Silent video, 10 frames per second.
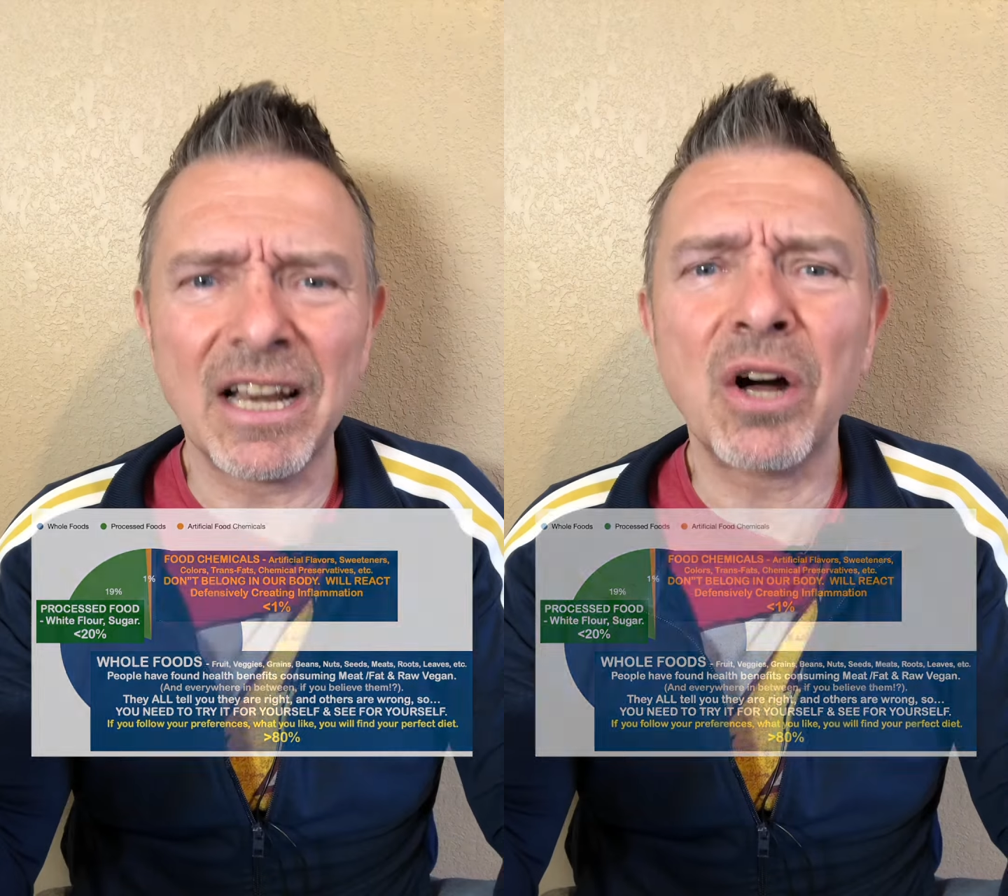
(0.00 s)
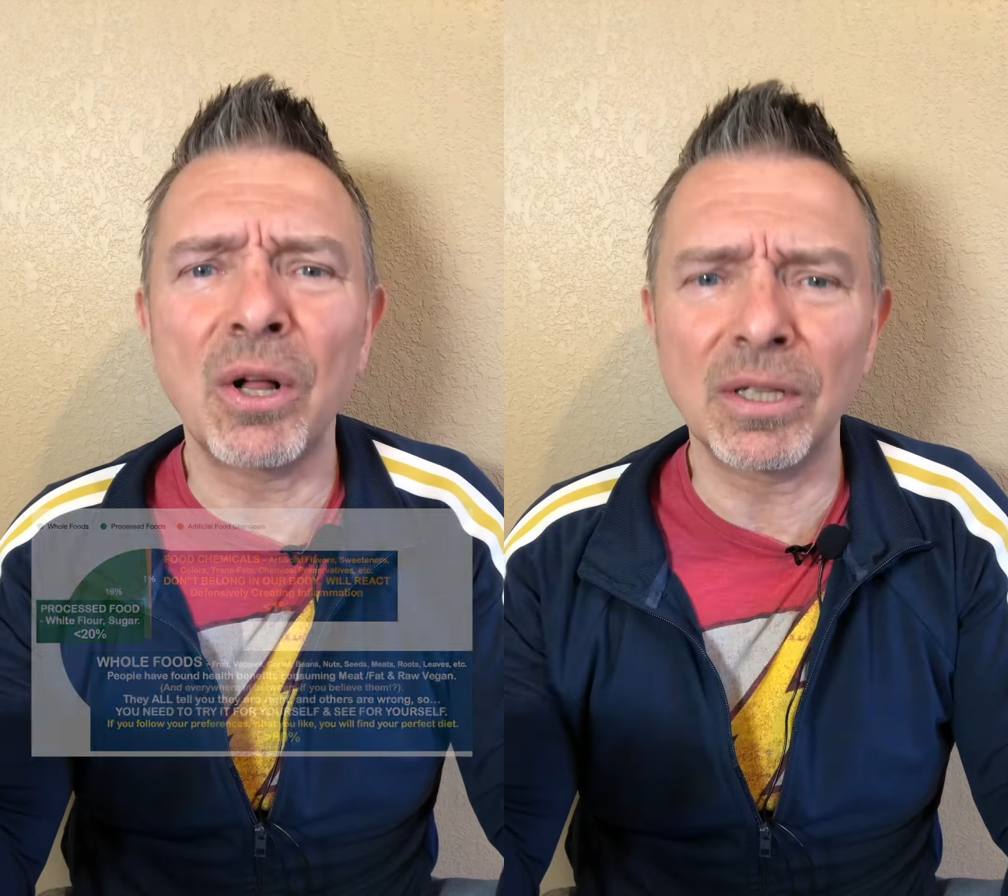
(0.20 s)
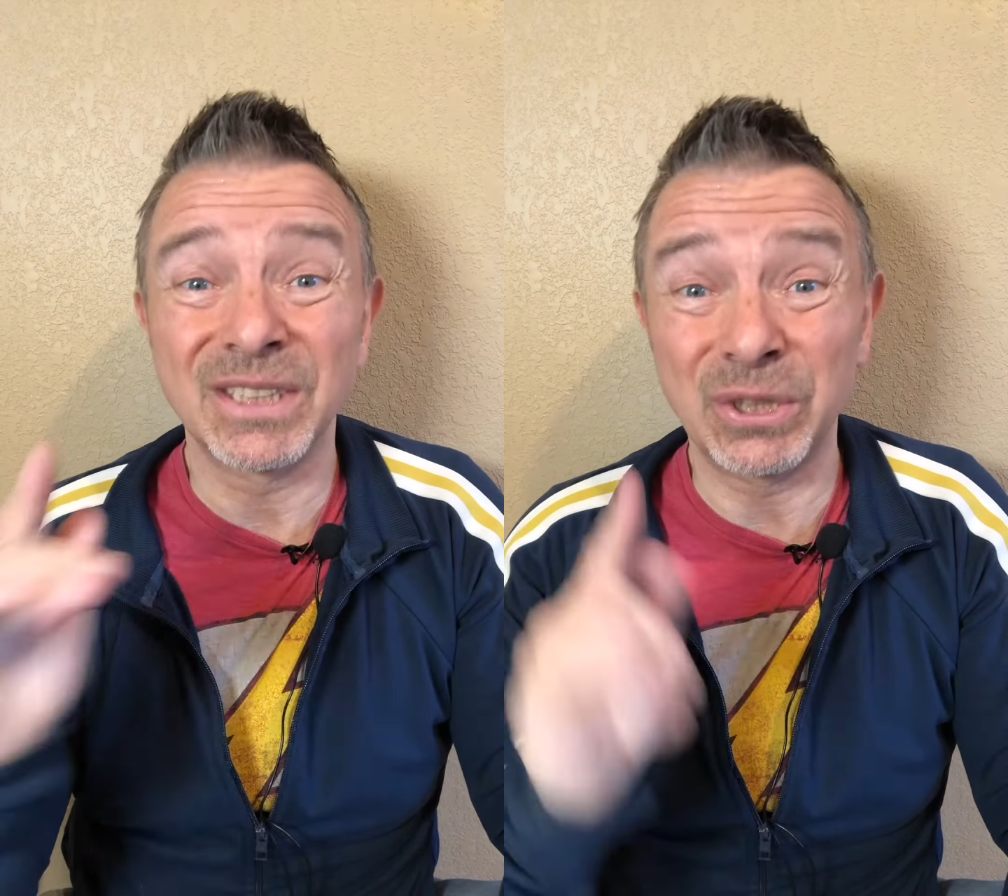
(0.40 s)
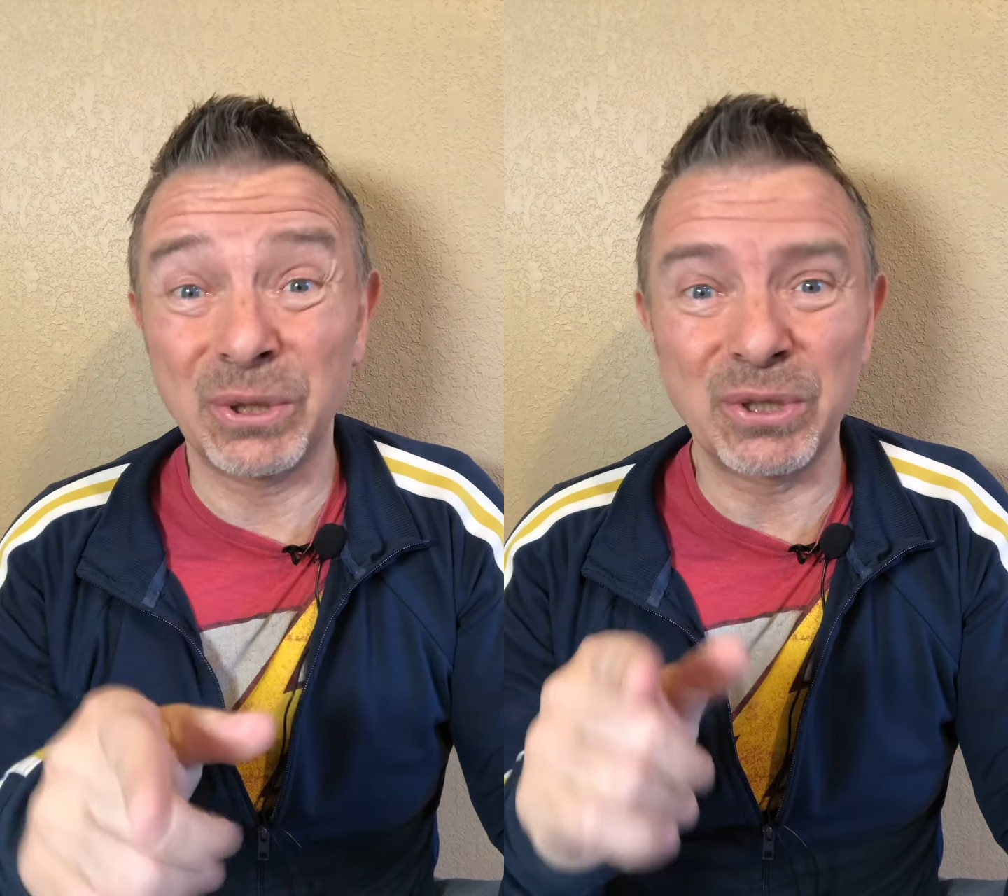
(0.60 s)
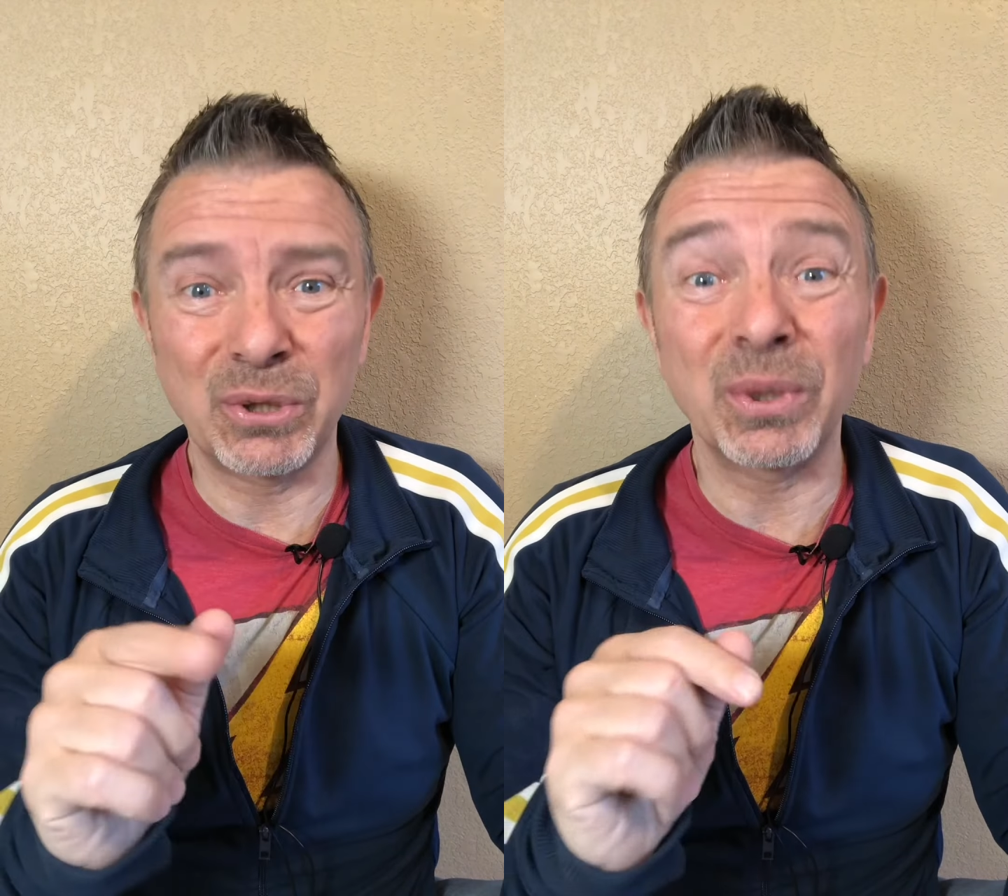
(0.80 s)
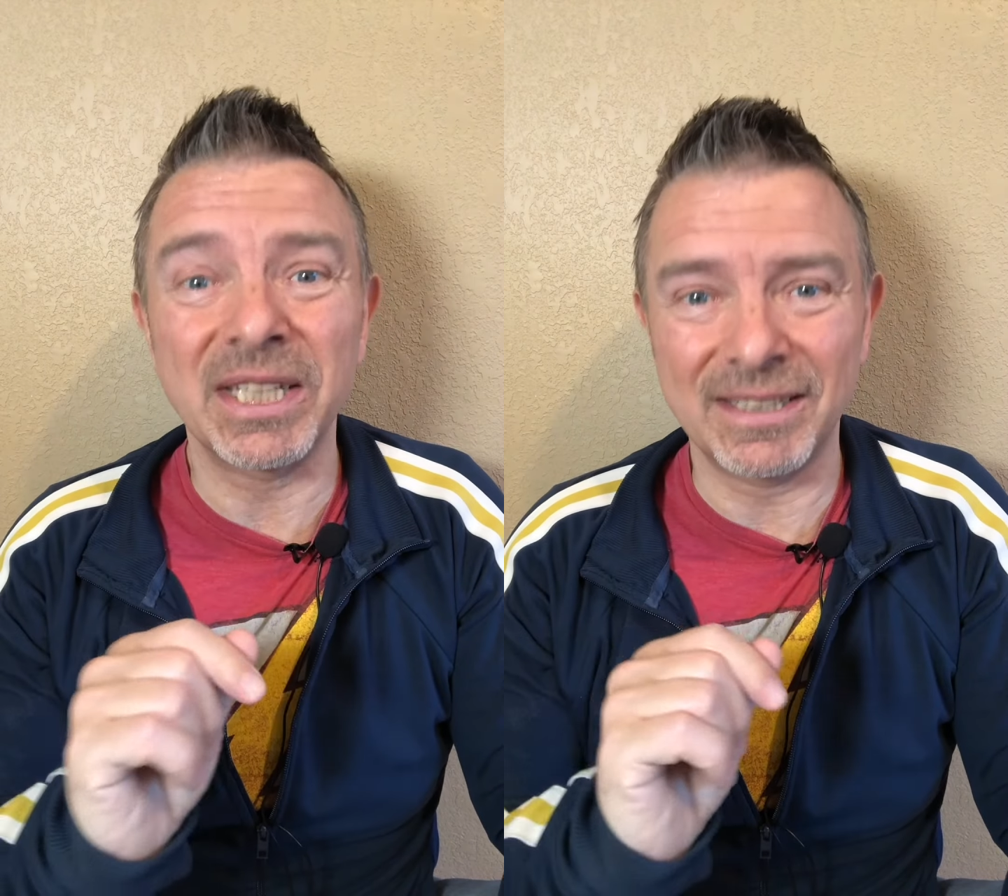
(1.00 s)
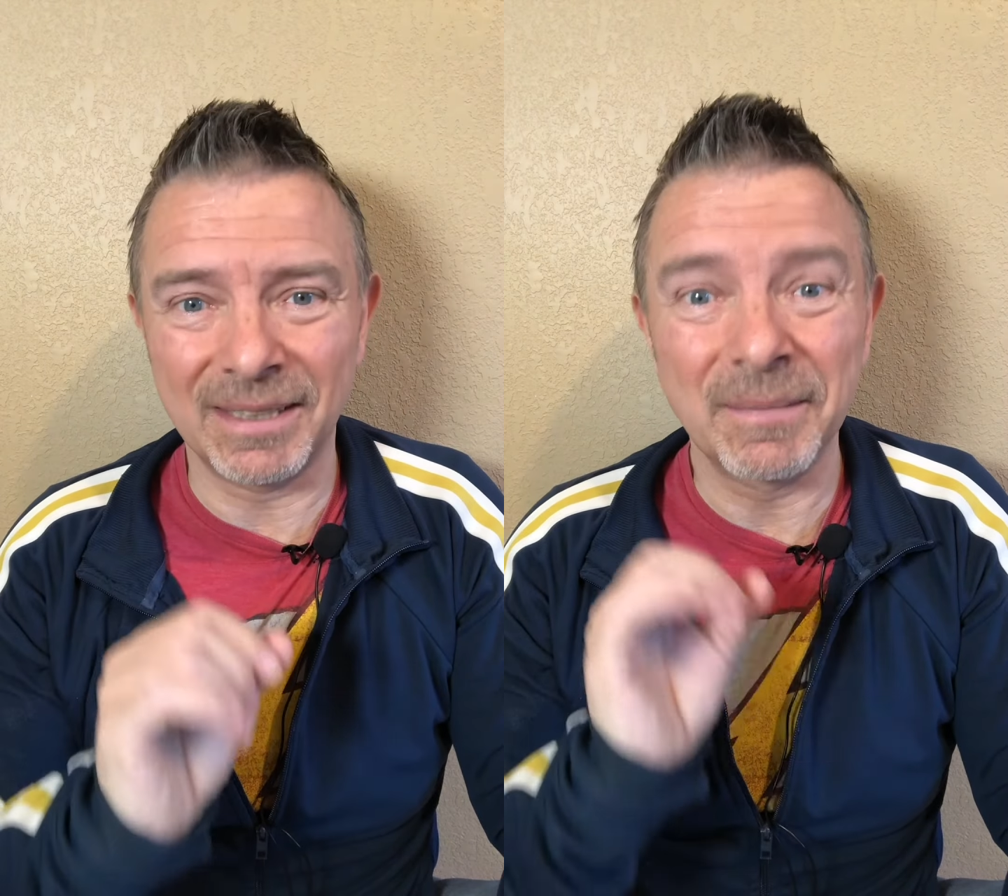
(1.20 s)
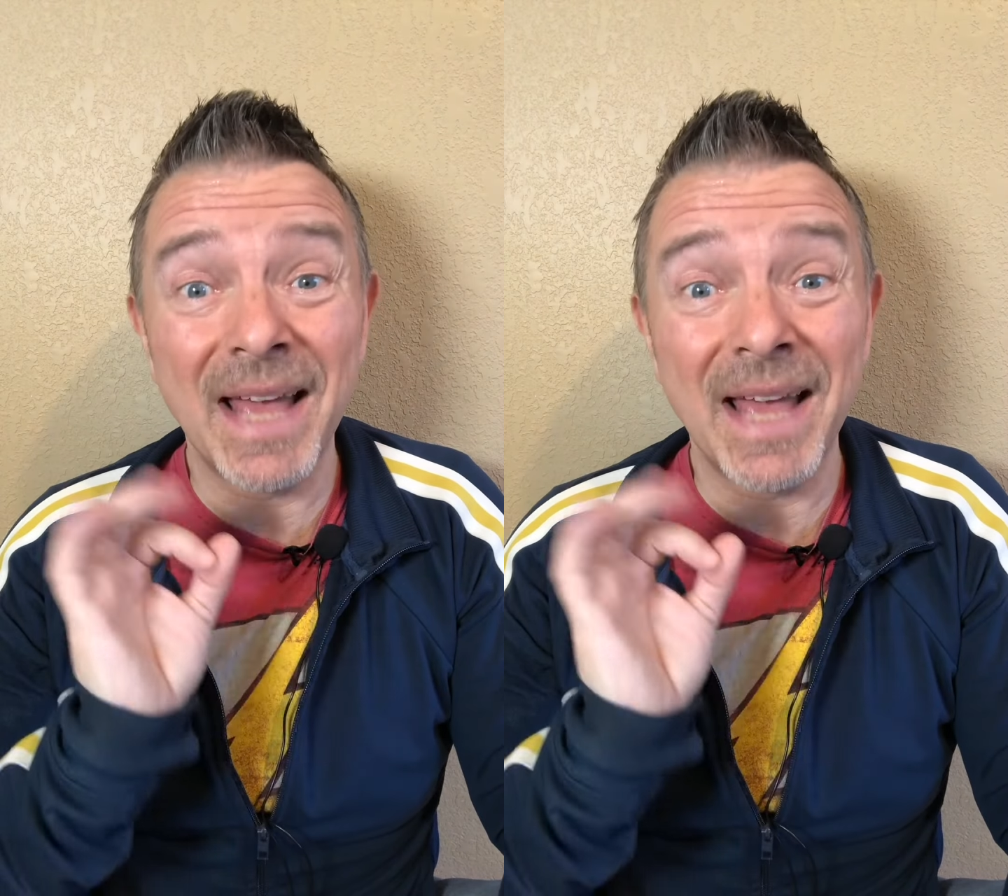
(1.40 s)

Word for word: all. Good choice.